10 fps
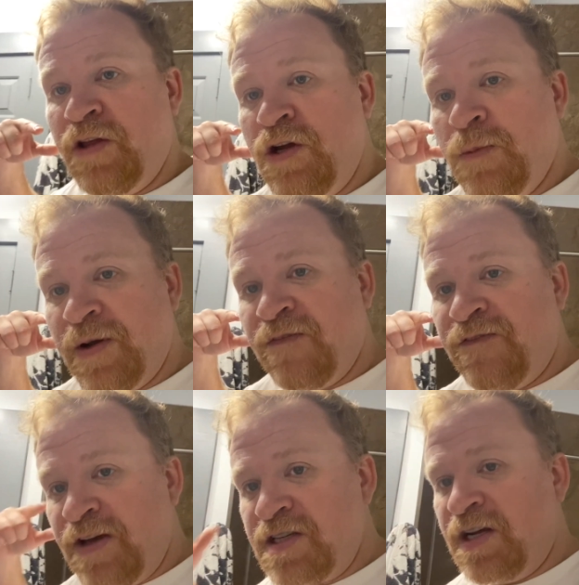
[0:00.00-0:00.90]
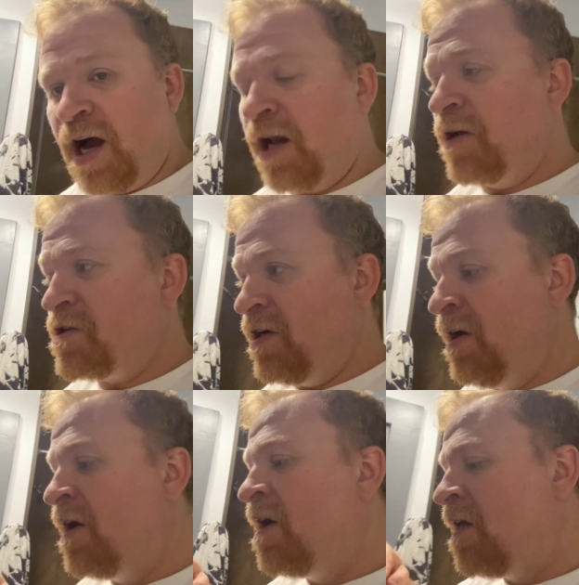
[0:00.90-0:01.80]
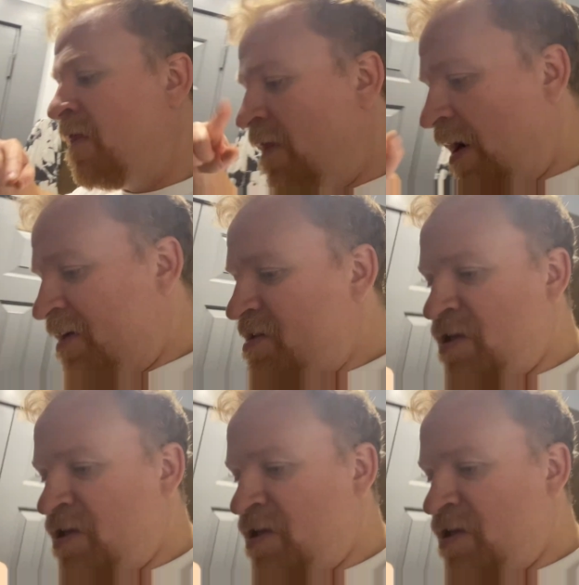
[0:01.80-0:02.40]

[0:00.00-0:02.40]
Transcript: human physiology, thus